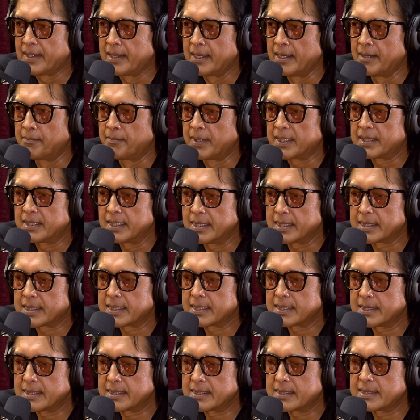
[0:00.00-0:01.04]
But the
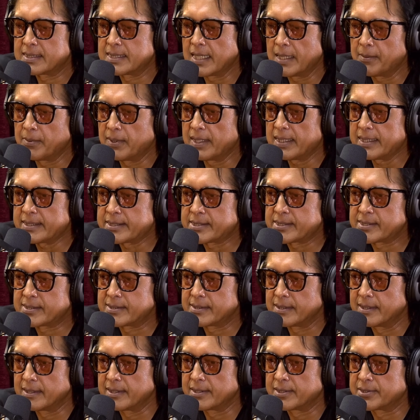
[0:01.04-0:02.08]
table has
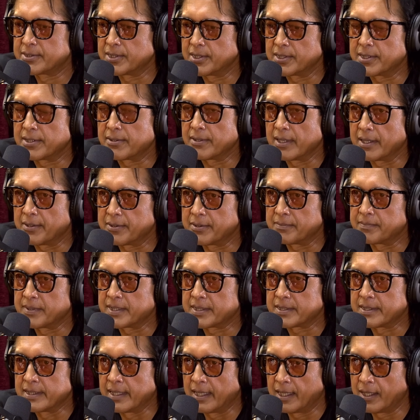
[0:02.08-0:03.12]
turned around a
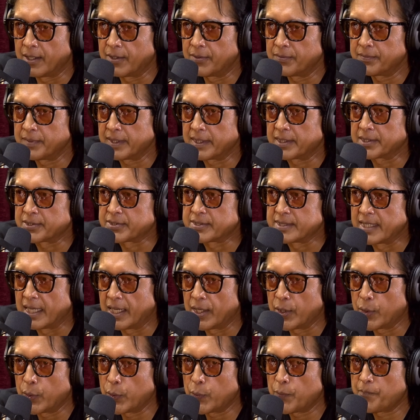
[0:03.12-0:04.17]
bit now, because
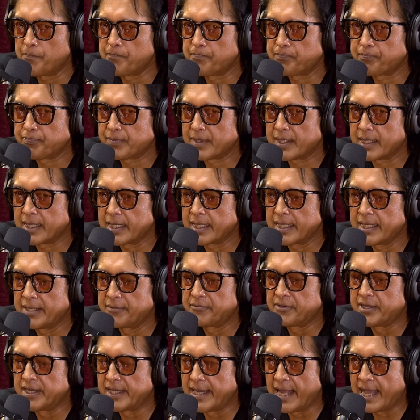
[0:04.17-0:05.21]
now,
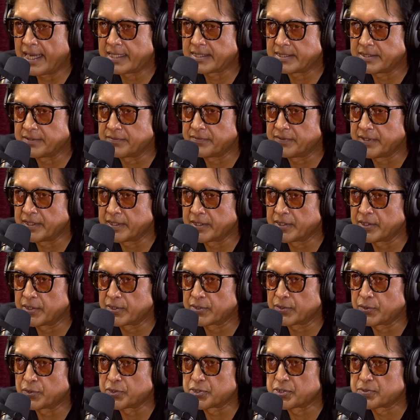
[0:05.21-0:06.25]
even in acting
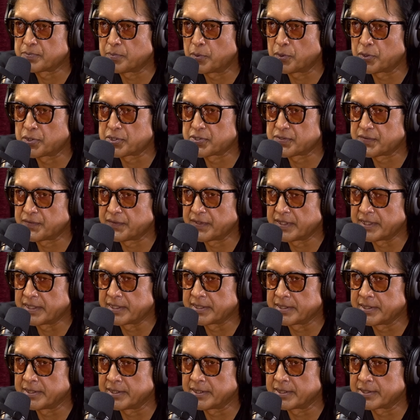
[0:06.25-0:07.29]
field or sports
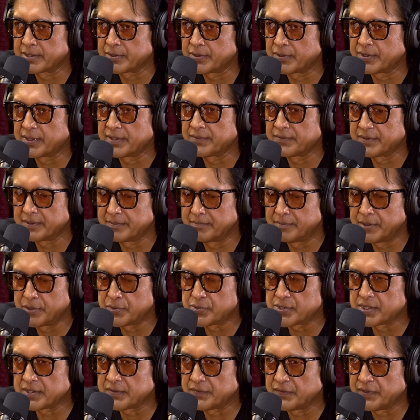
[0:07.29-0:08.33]
field or even
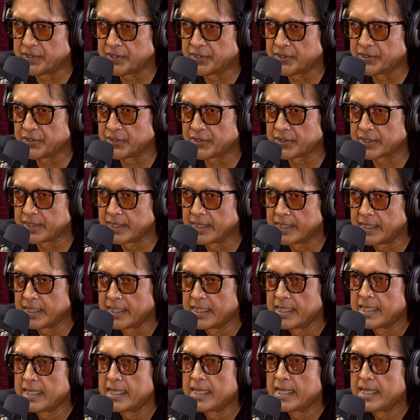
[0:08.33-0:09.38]
music field,
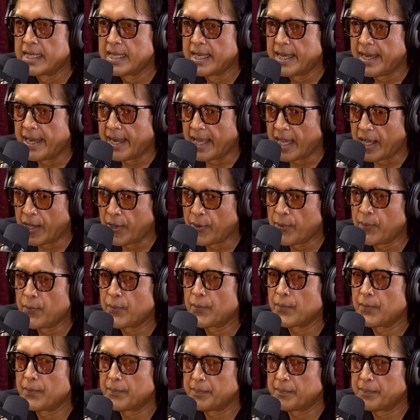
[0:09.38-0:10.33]
now